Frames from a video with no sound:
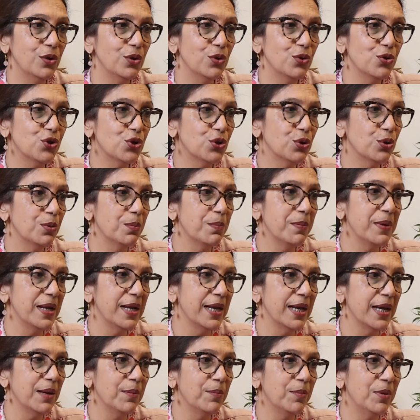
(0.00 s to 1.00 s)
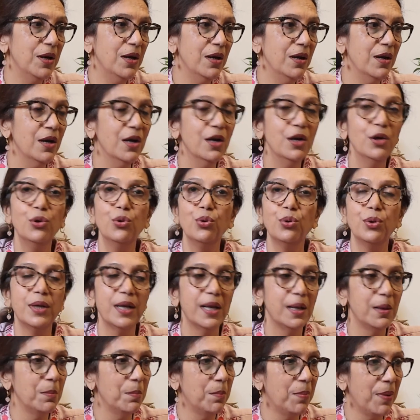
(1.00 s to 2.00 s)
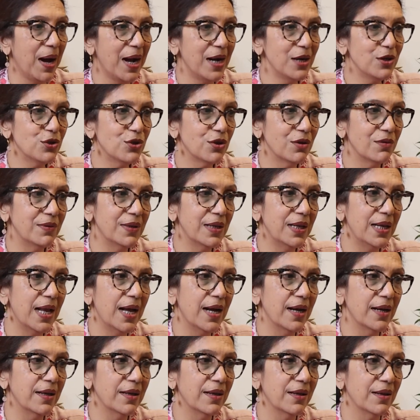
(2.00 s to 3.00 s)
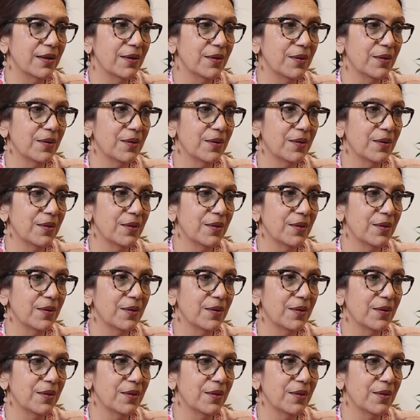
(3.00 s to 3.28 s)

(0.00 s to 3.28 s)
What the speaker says: you should be able to tell parts of the lung,